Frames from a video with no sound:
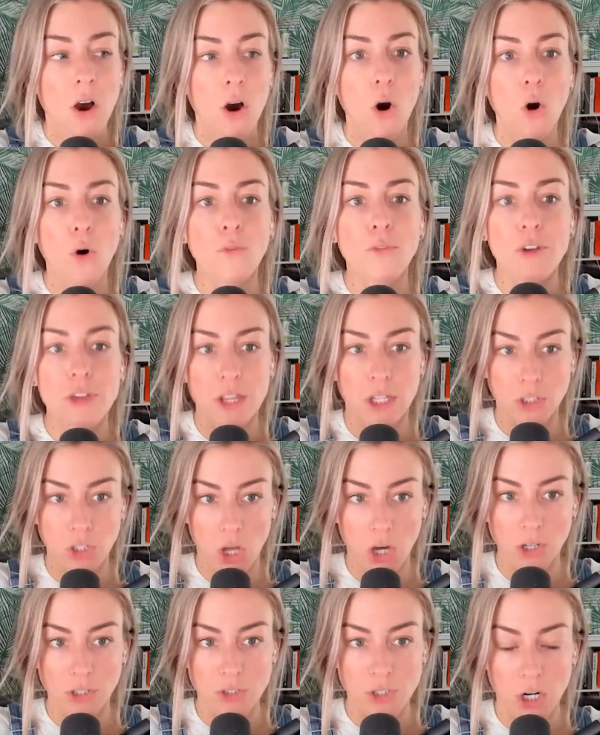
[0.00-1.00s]
over the
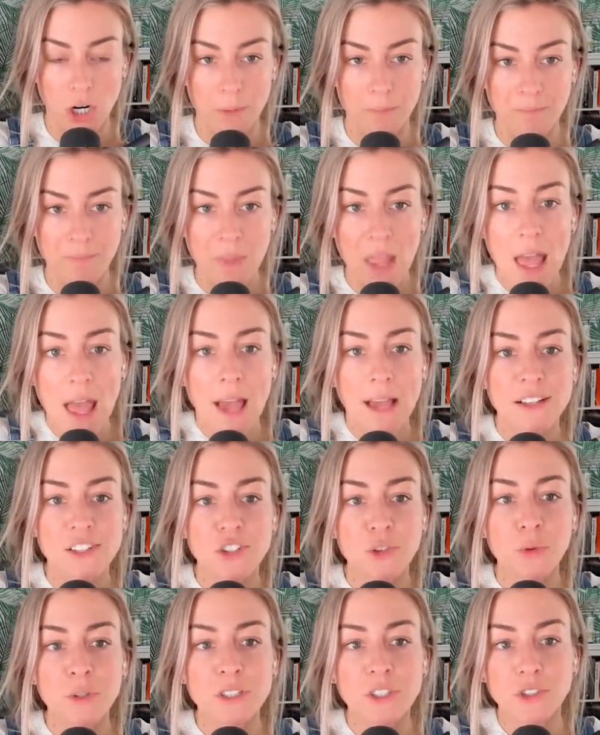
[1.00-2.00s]
long term. And
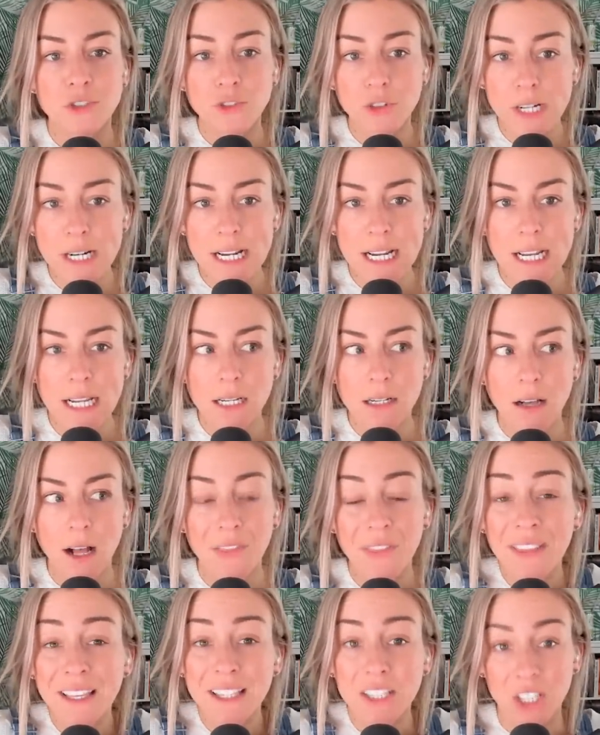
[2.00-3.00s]
to a degree, I
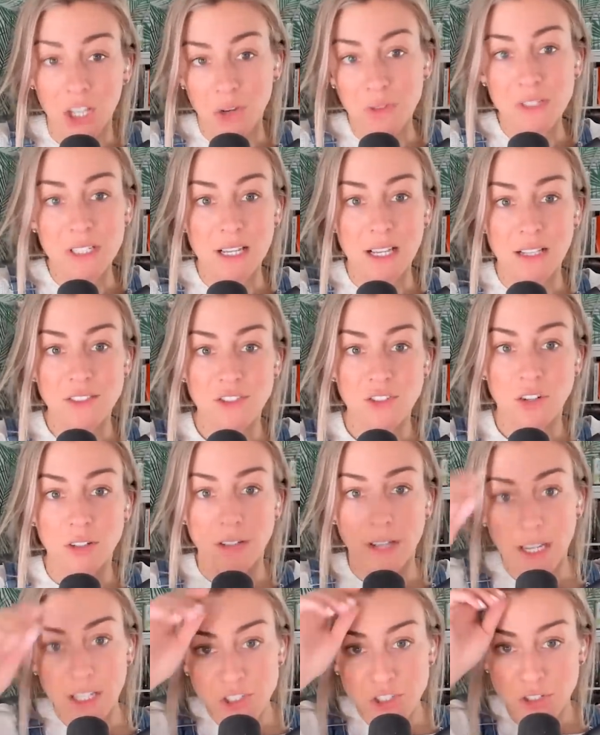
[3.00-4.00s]
think it goes against our
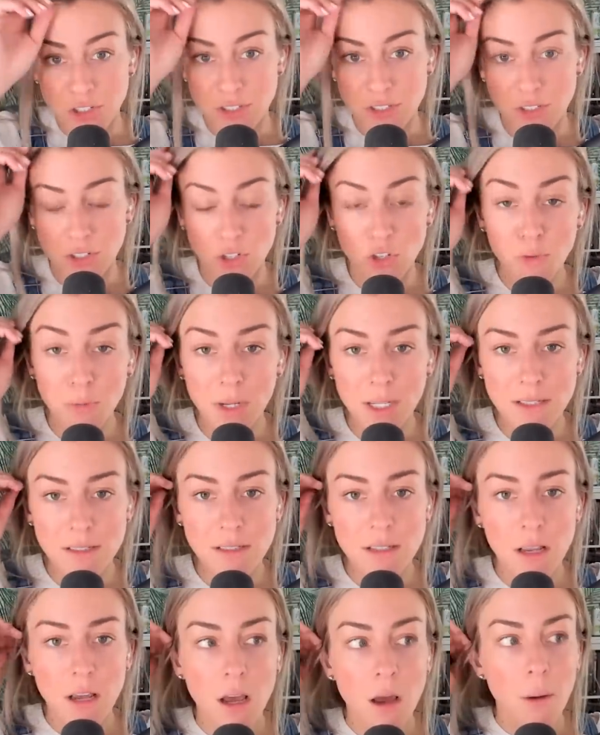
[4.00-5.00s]
nature as
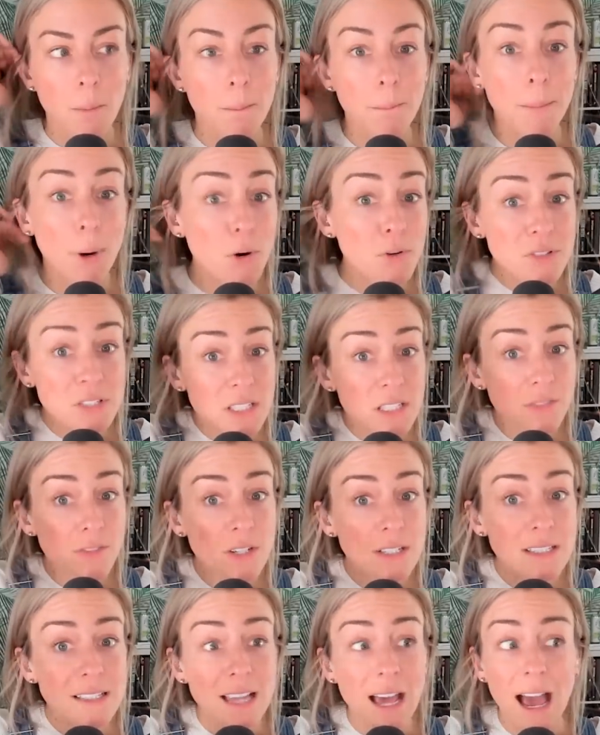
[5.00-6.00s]
humans. Most of
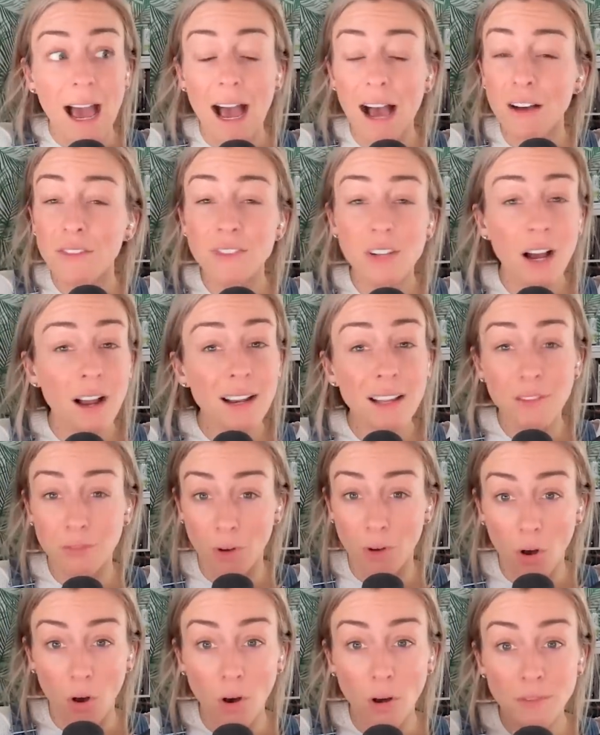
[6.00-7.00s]
us have not
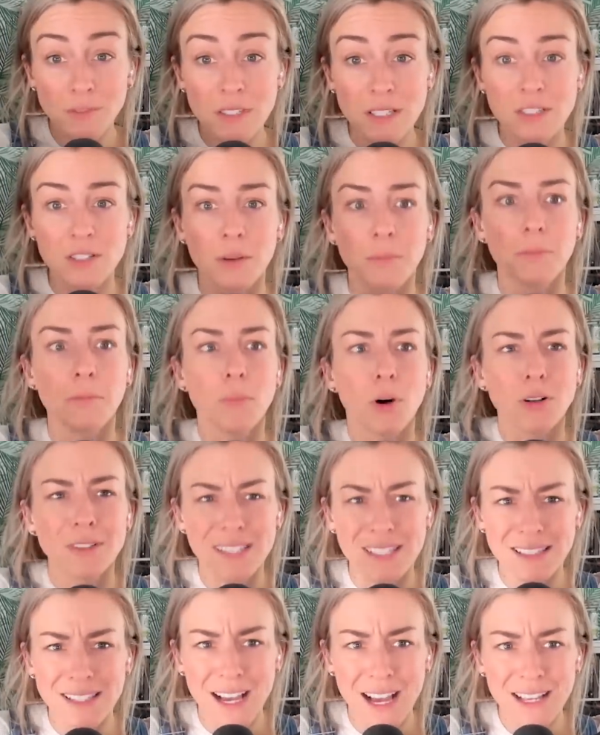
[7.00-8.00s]
evolved to
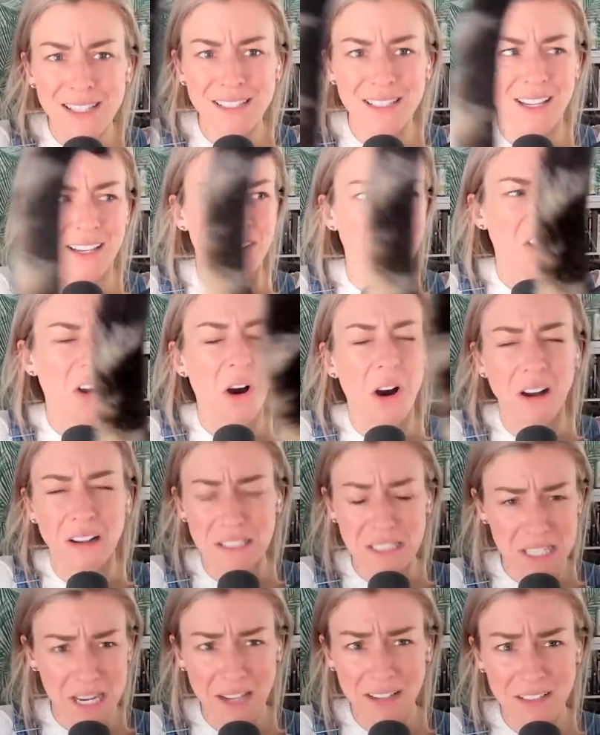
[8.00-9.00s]
multitask and
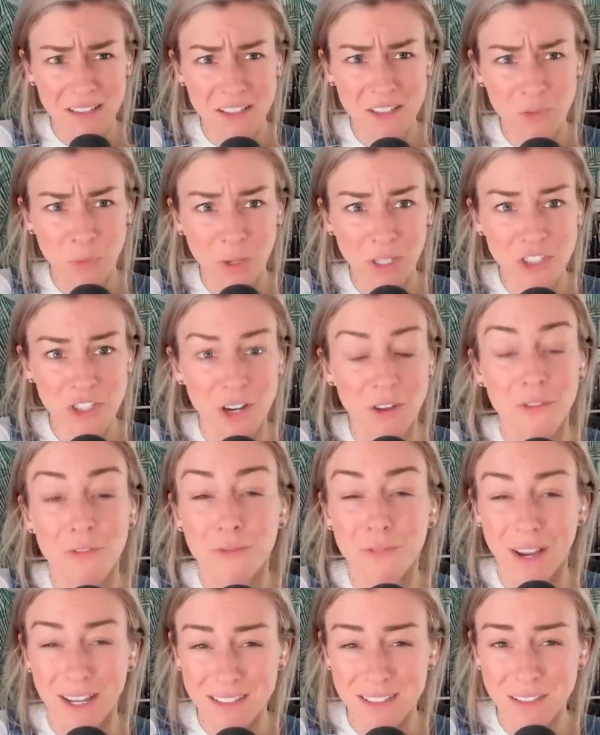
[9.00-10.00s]
context switch
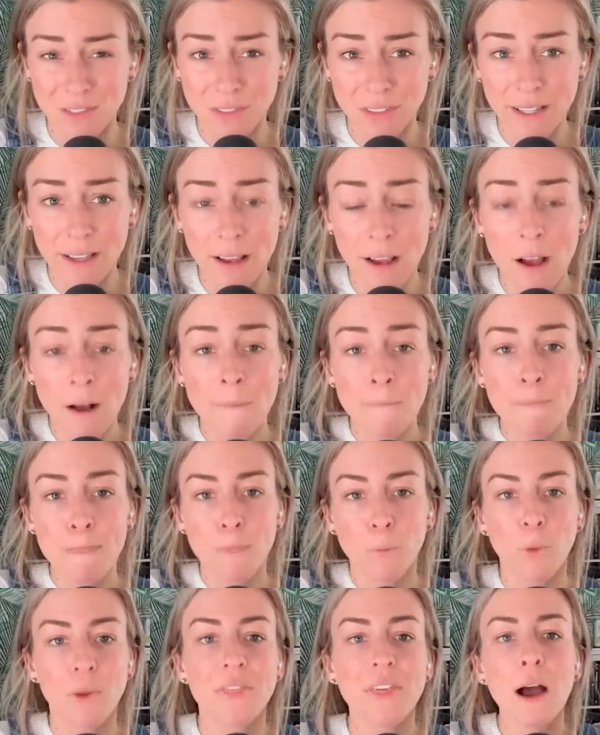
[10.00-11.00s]
effectively
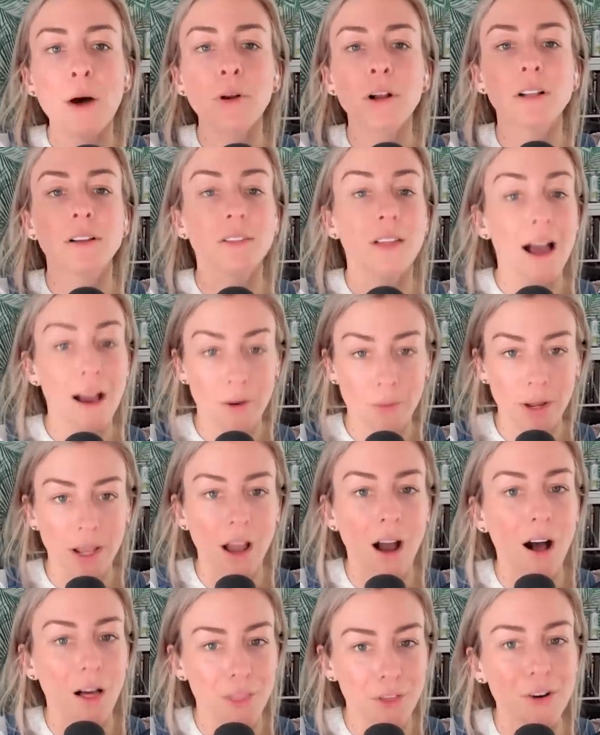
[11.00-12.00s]
without allowing
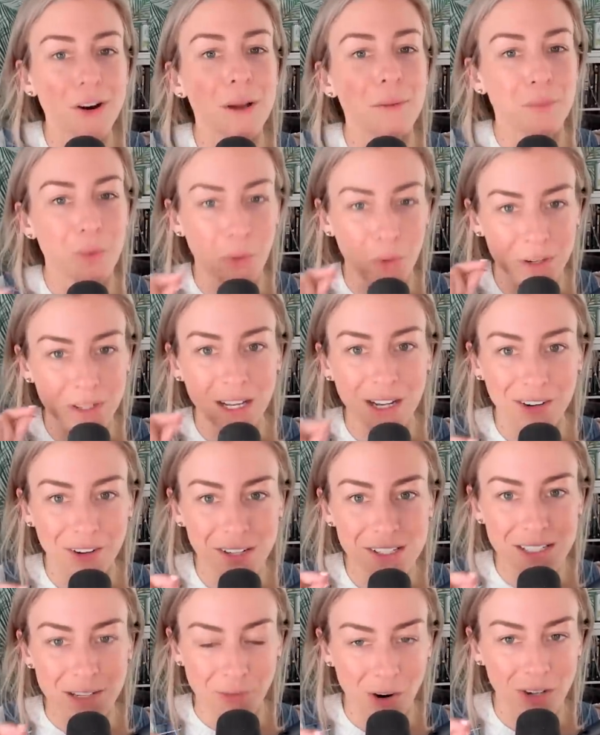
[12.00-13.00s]
other important
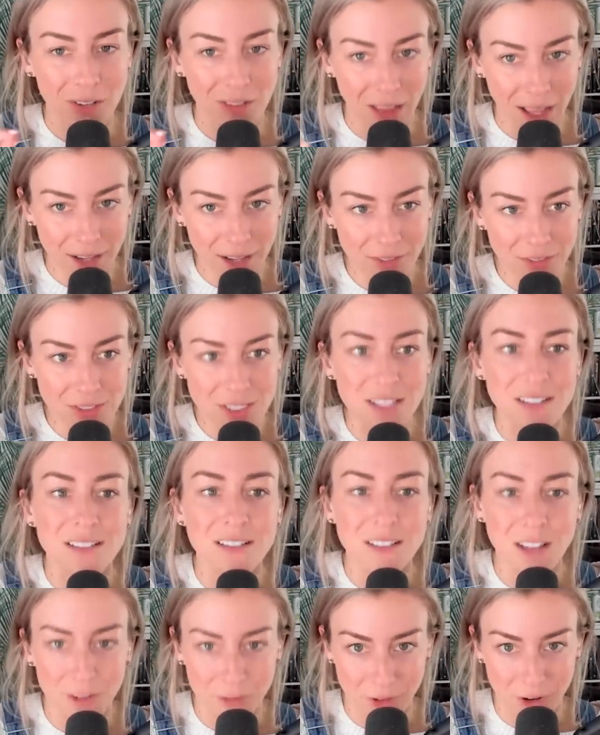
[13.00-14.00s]
areas of our life to
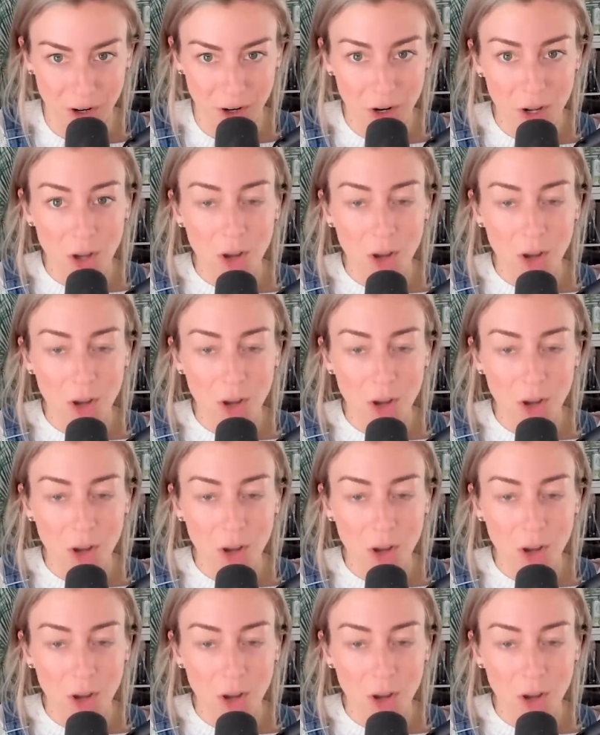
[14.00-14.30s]
suffer